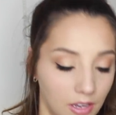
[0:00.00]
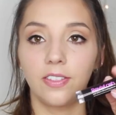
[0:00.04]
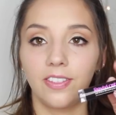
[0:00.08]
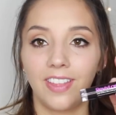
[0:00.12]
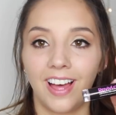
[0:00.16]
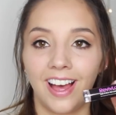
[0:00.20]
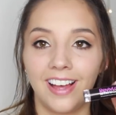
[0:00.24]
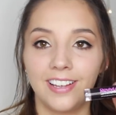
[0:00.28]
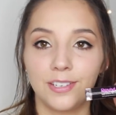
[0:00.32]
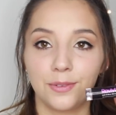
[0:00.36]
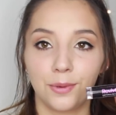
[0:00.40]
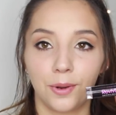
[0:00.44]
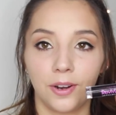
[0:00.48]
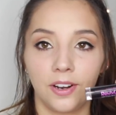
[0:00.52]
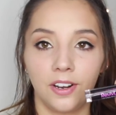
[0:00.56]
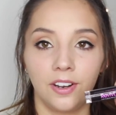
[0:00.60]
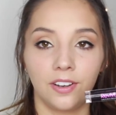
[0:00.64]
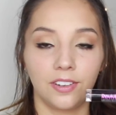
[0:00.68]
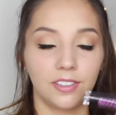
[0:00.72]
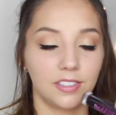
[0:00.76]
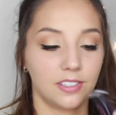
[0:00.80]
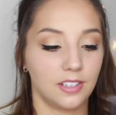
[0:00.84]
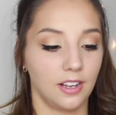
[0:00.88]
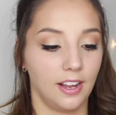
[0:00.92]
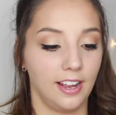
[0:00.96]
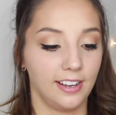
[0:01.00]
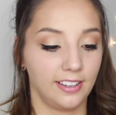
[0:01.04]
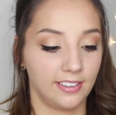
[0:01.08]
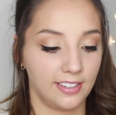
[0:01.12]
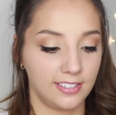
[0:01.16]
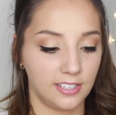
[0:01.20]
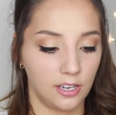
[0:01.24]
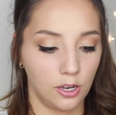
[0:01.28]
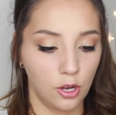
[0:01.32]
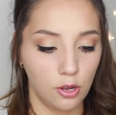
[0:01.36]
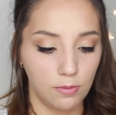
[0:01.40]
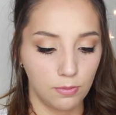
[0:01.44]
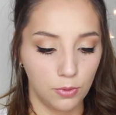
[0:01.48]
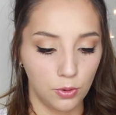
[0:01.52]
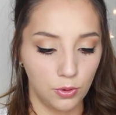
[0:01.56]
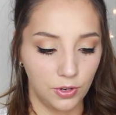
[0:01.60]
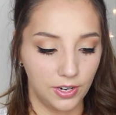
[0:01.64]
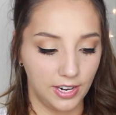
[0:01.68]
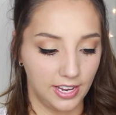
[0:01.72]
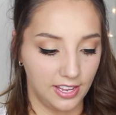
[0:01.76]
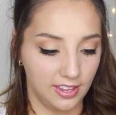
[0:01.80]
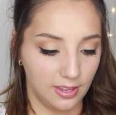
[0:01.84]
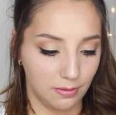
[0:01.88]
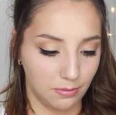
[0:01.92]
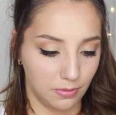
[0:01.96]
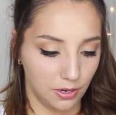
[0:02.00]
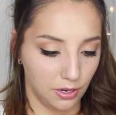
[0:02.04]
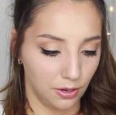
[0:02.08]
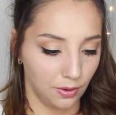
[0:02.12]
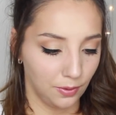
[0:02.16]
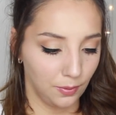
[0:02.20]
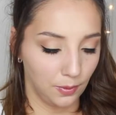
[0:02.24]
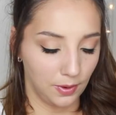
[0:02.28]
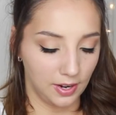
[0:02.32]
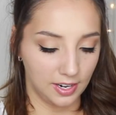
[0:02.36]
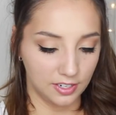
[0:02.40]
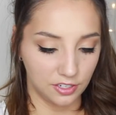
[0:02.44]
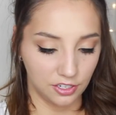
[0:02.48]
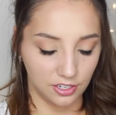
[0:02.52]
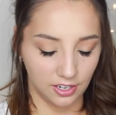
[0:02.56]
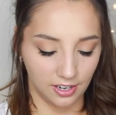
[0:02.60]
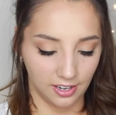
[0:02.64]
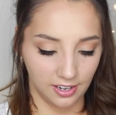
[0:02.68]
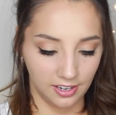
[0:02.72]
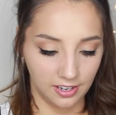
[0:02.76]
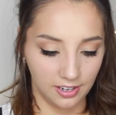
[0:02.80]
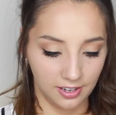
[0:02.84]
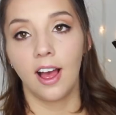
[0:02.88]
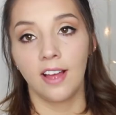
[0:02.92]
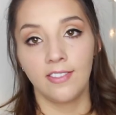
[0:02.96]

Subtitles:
That is what it looks like. There's a lot more in here than my old one actually.